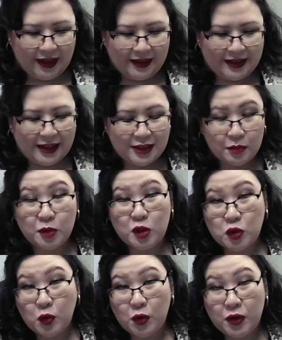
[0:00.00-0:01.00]
That's a
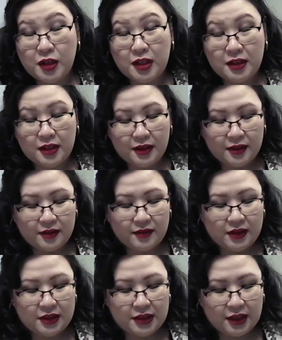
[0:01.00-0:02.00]
majority of
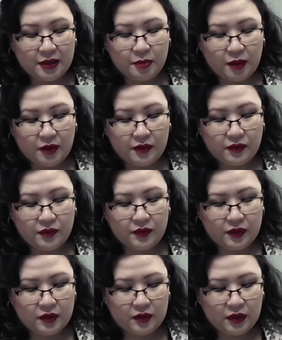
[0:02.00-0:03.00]
the type of
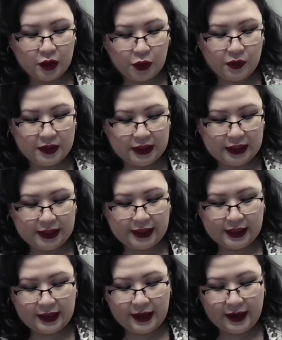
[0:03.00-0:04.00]
acrylic
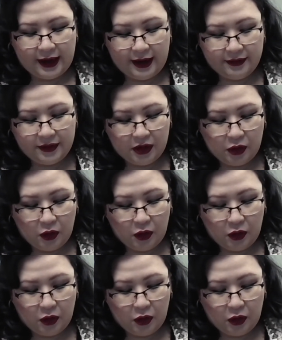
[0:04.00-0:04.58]
that I have at